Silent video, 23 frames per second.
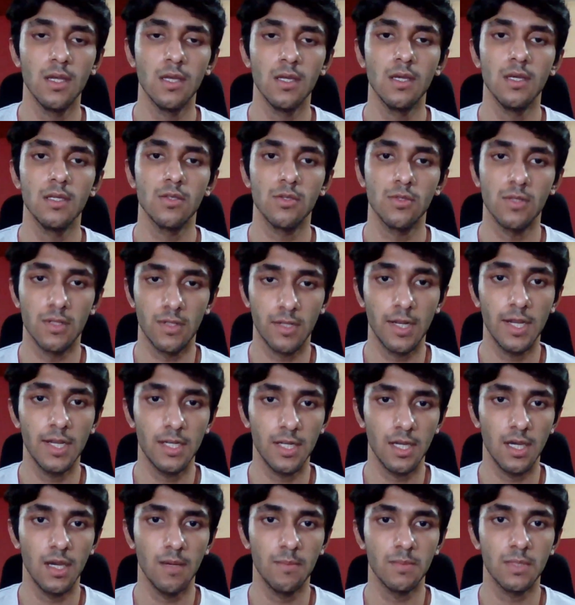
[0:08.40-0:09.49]
So the three
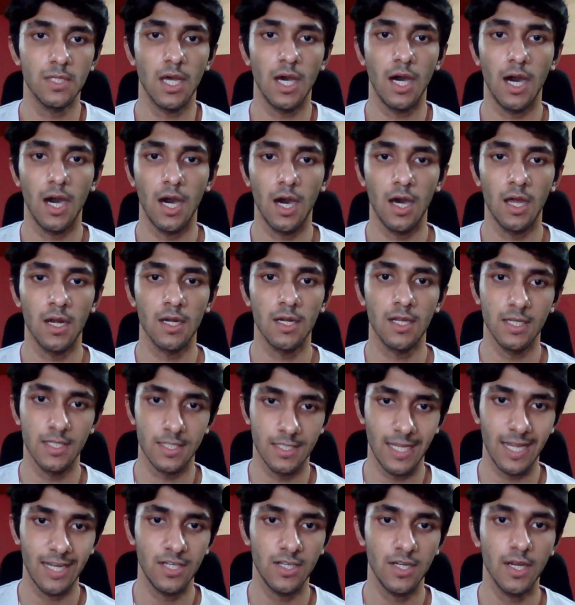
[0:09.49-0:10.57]
terms are
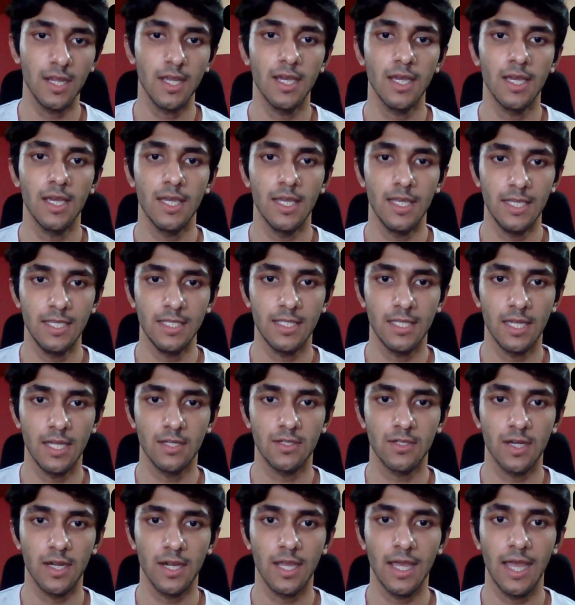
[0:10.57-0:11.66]
concentric,
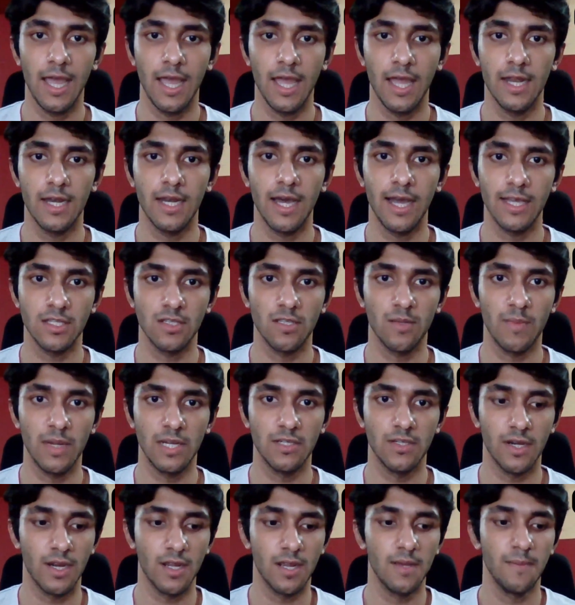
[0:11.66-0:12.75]
eccentric, and
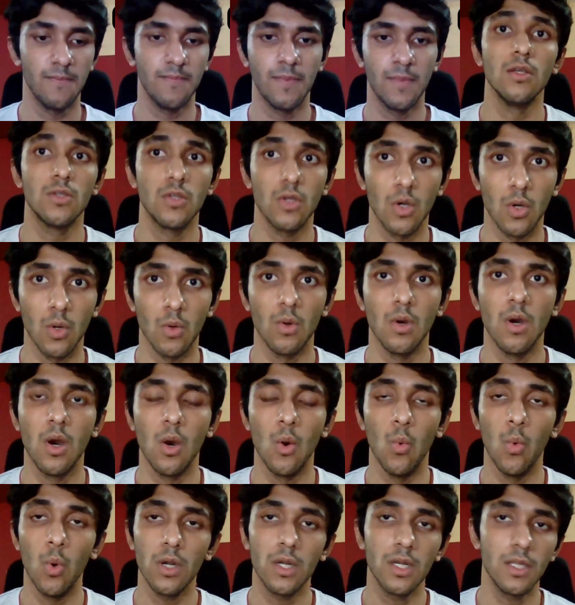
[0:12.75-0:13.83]
isometric. So
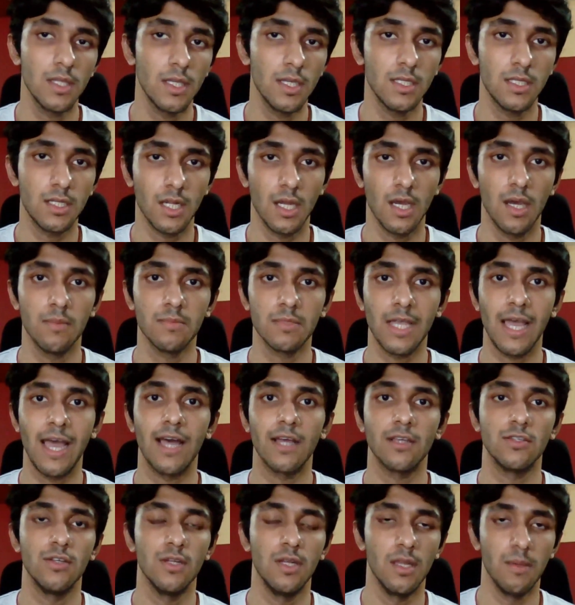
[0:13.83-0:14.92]
what do these terms
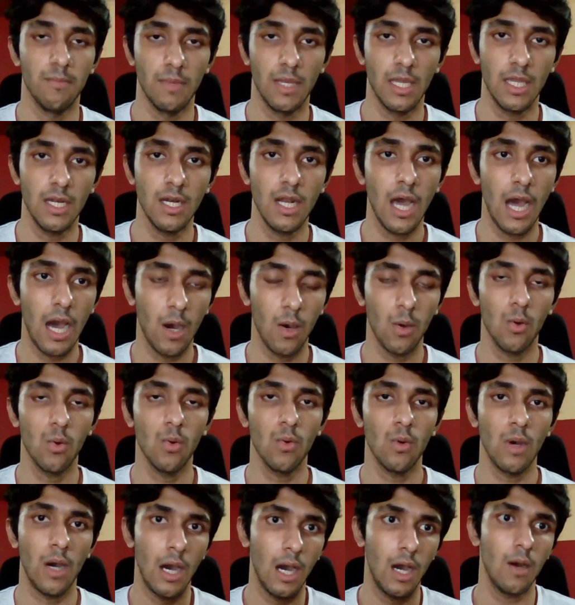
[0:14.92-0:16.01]
actually mean?
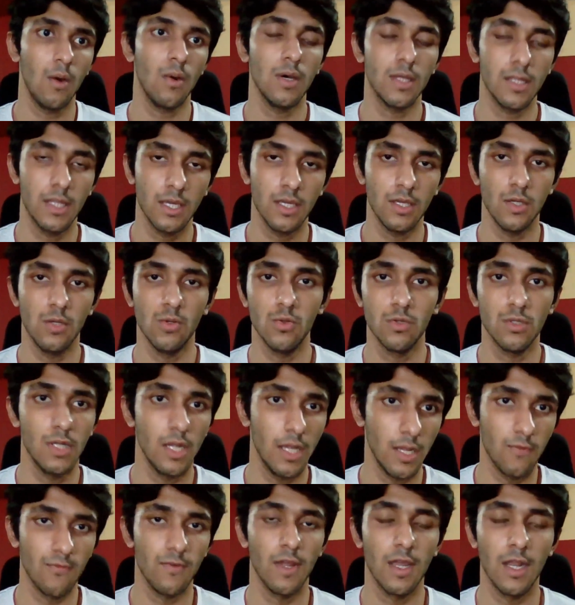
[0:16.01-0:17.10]
How are they used
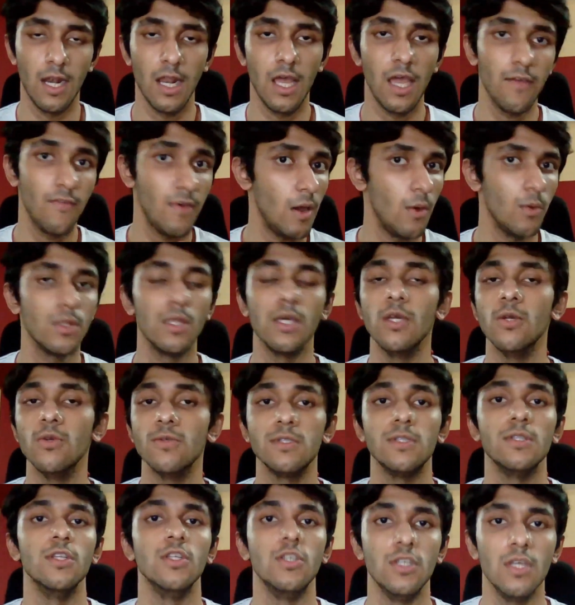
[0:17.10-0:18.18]
in real life? How are they used in
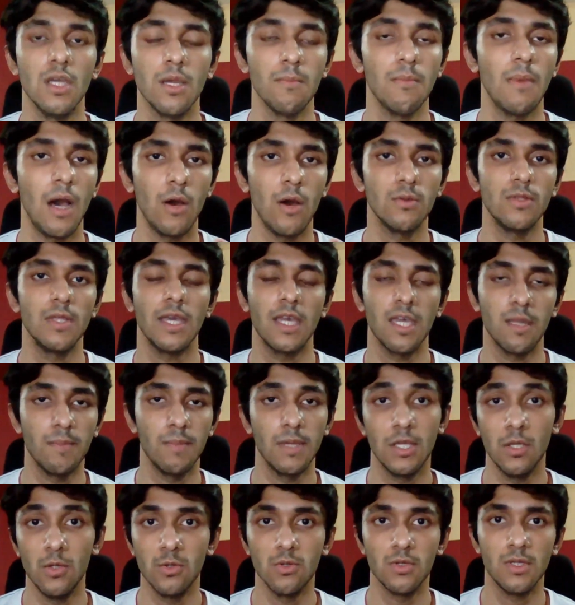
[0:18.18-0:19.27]
the gym? How they can be
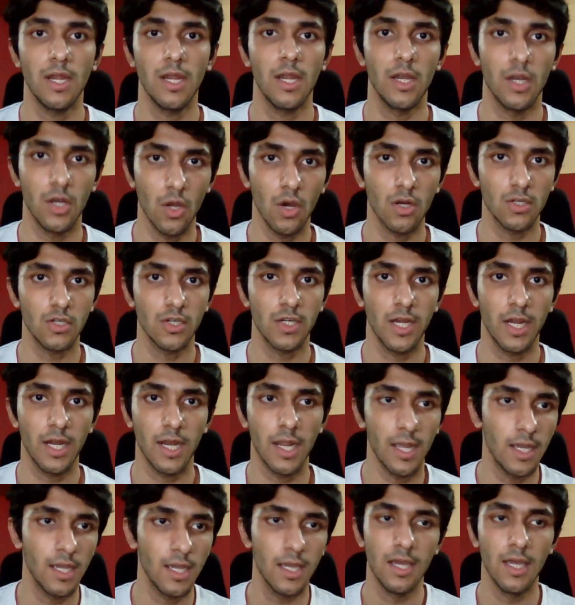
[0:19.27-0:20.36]
used in your
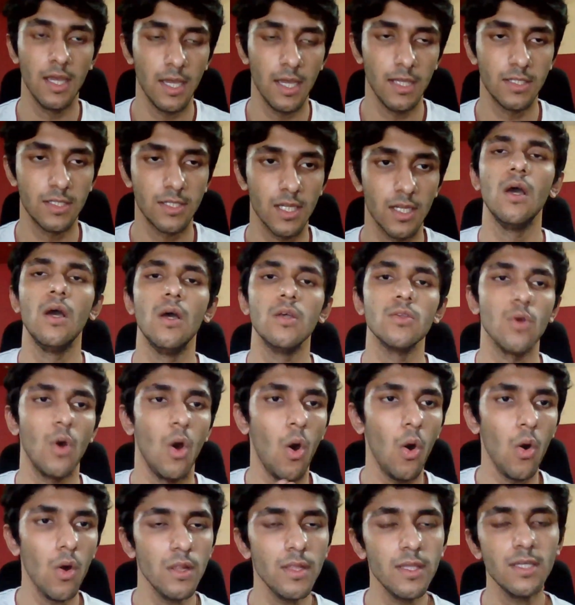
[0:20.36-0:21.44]
training, etc. So
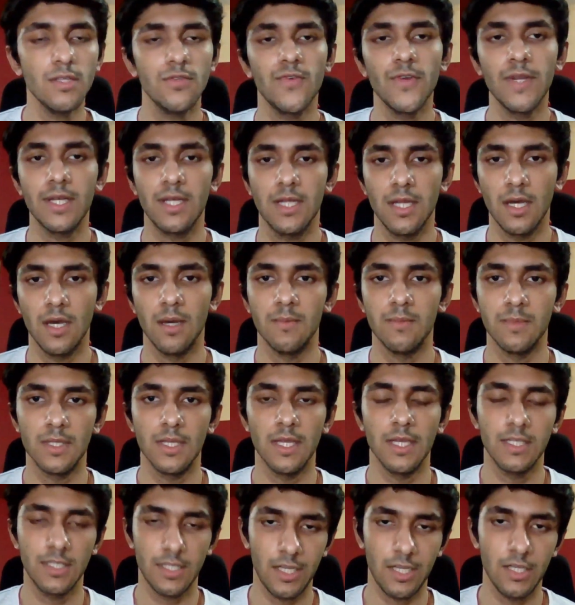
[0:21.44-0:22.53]
all these three terms
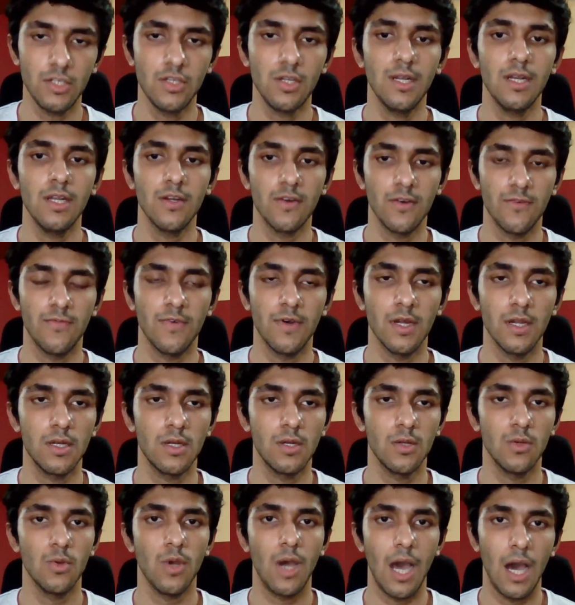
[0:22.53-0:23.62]
essentially refer
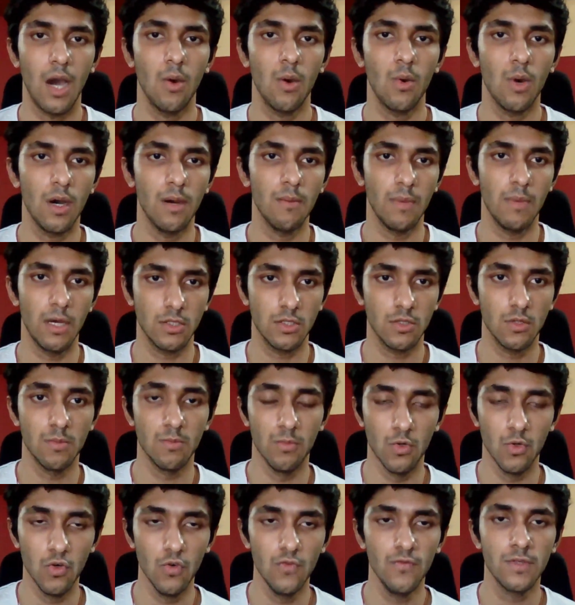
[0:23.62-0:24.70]
to how a muscle
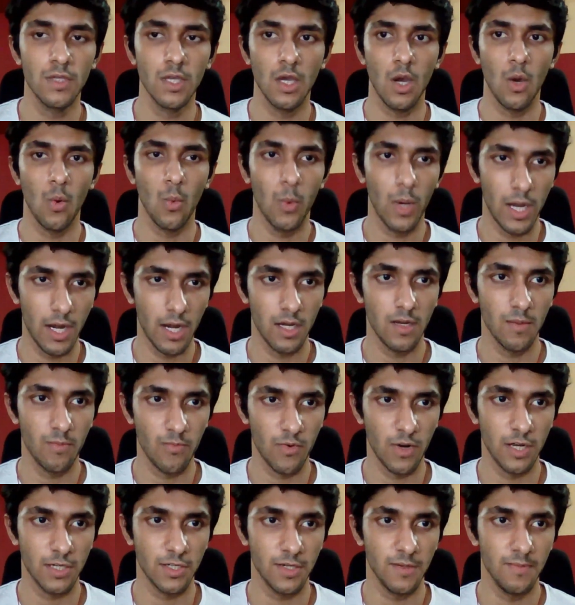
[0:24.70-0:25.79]
moves when under
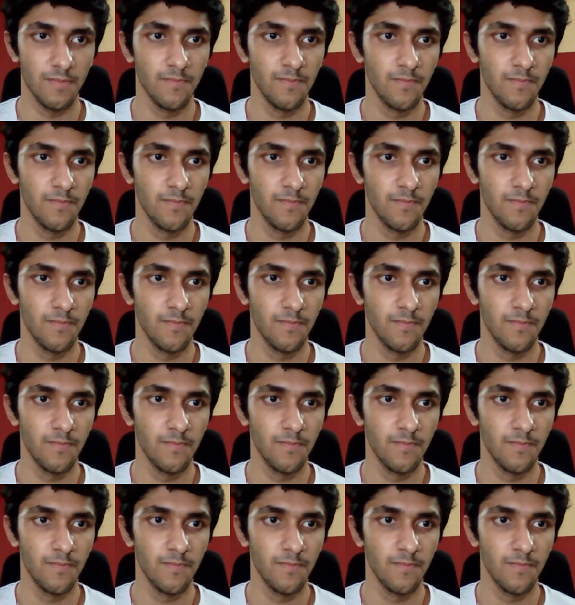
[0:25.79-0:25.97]
pressure.